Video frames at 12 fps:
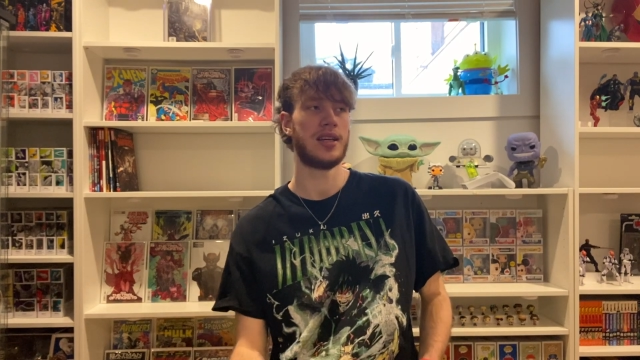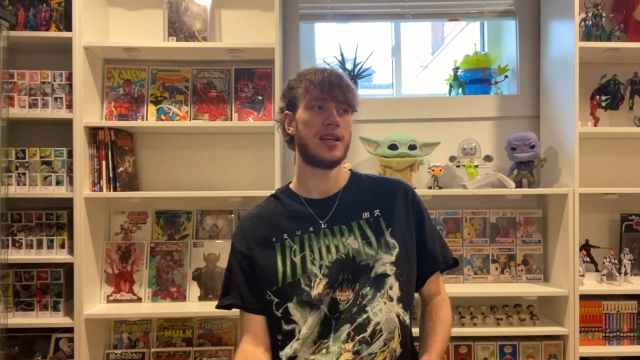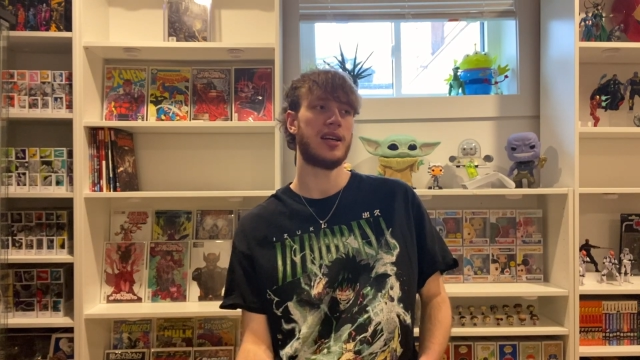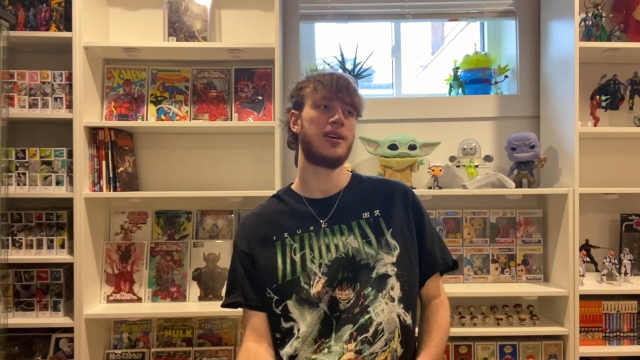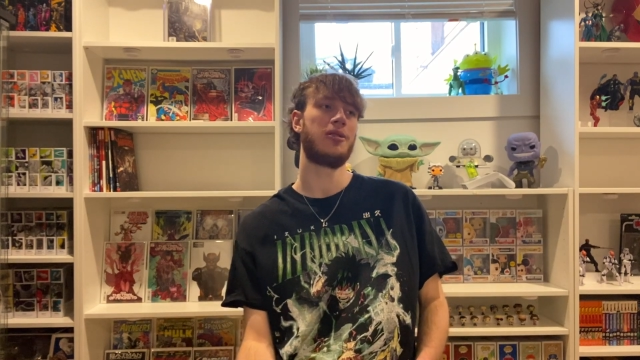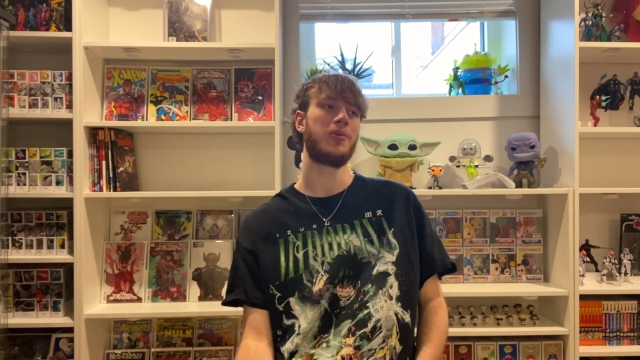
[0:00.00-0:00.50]

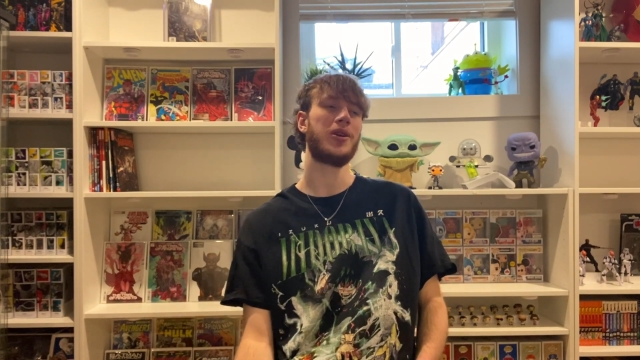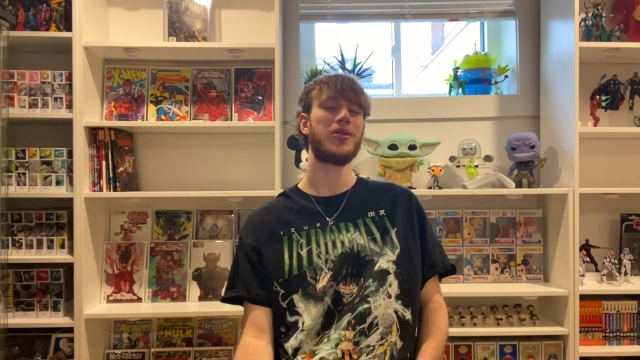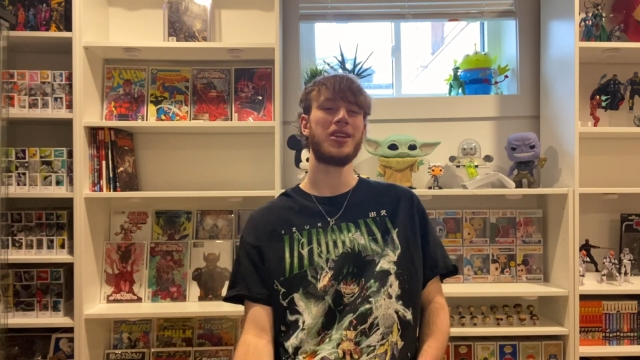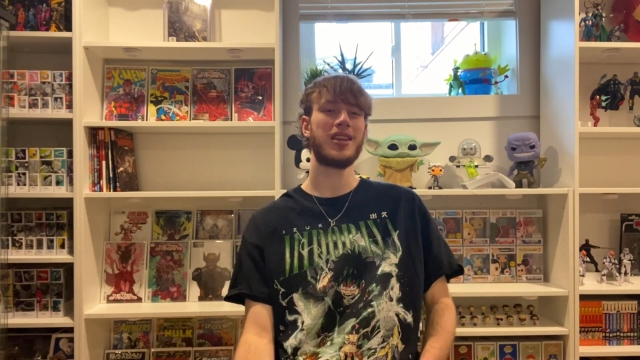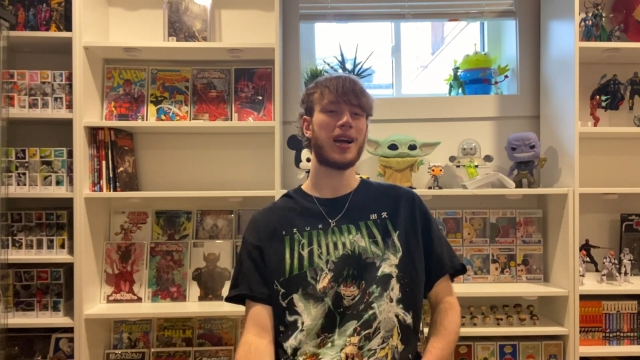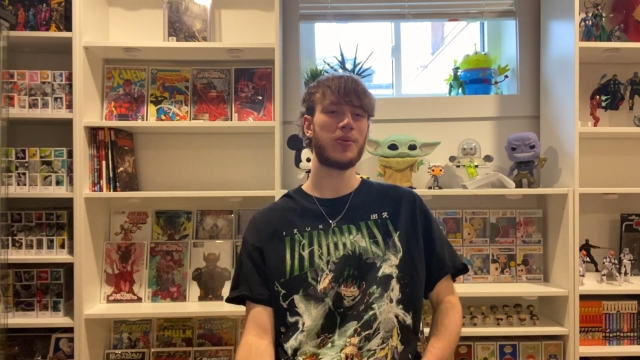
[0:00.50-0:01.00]
We
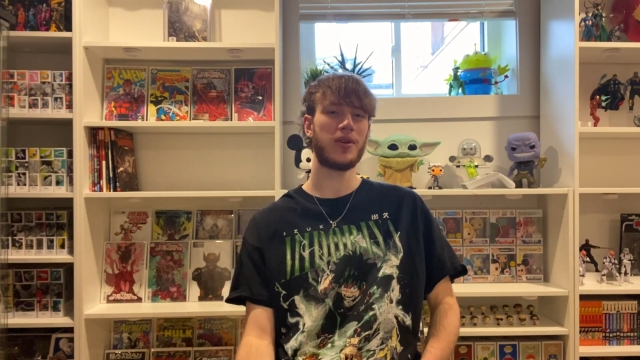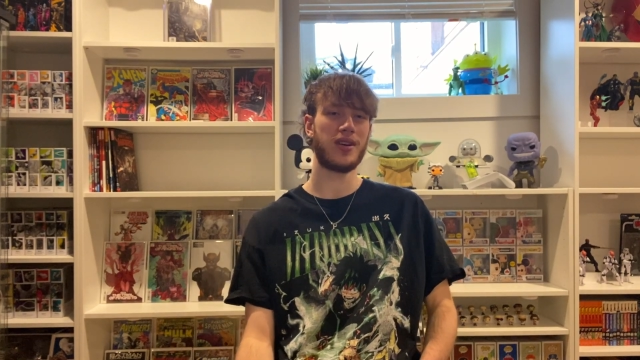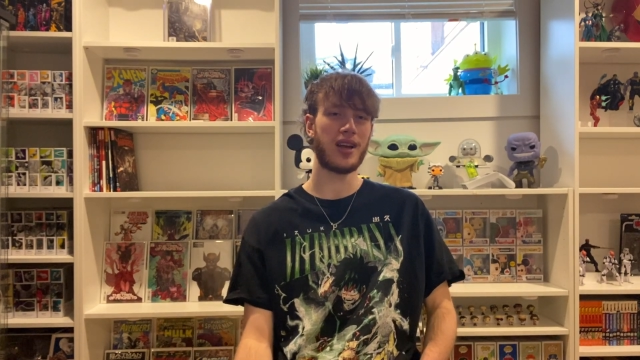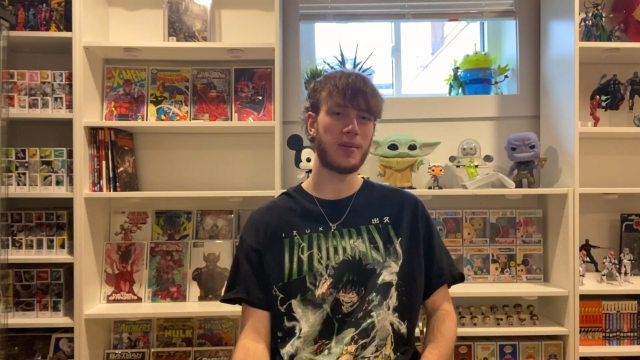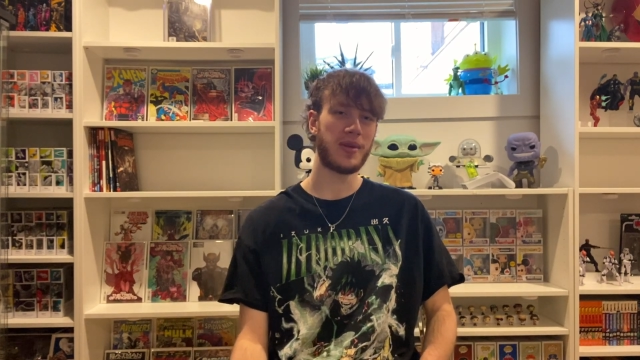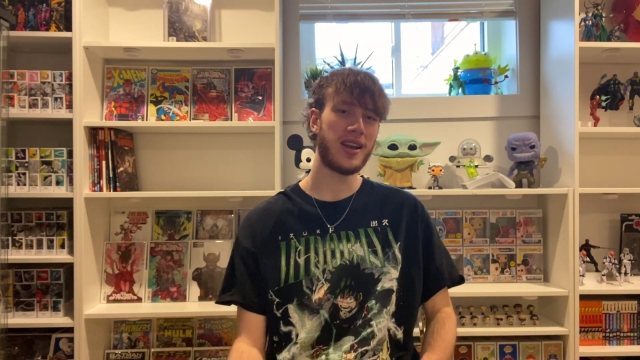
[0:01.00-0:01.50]
don't need that
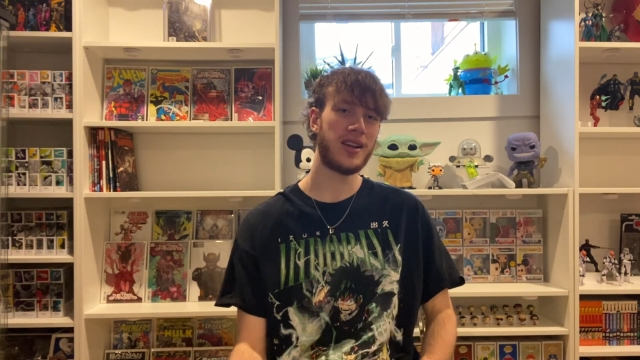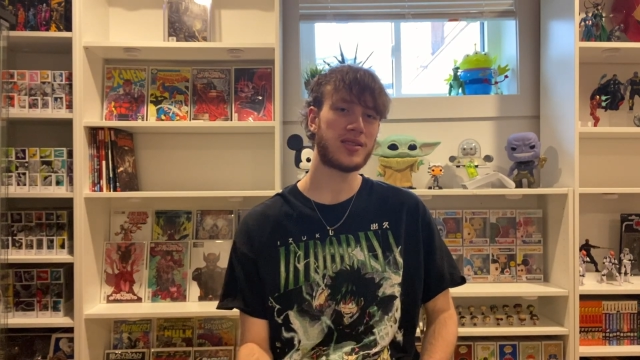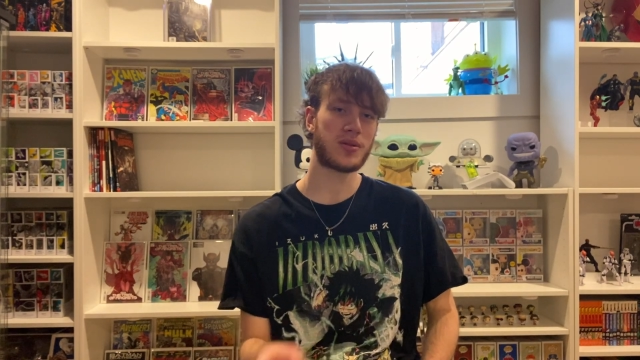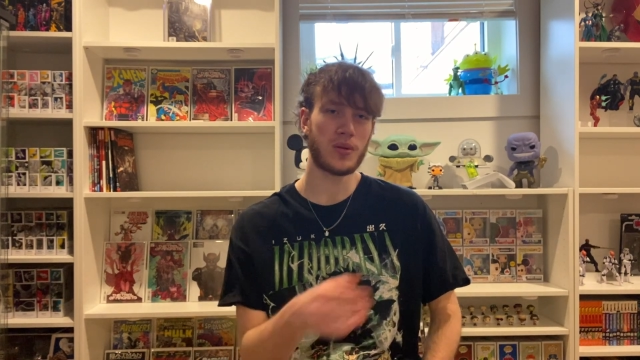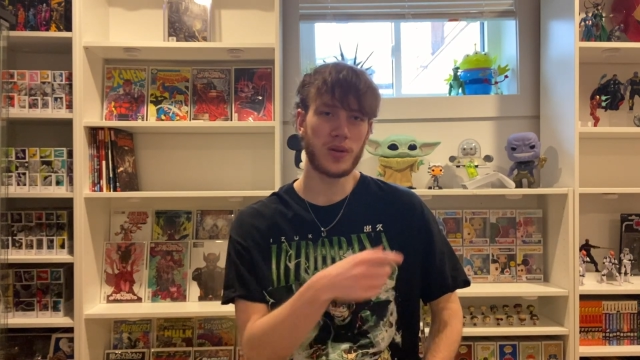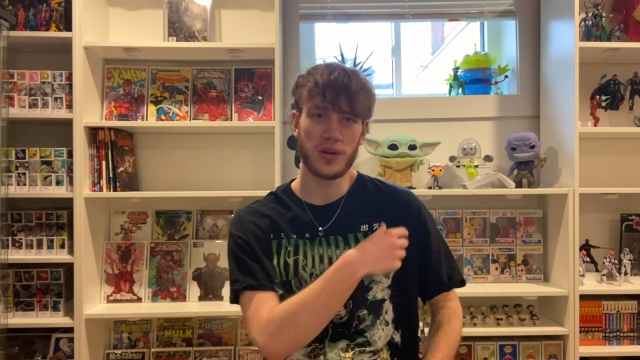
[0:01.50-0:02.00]
one. I mean, it
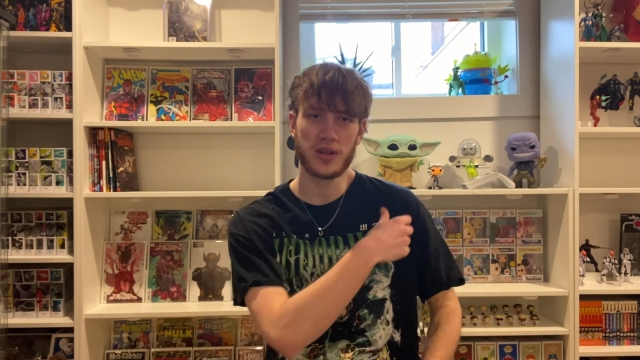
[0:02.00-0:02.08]
is cool.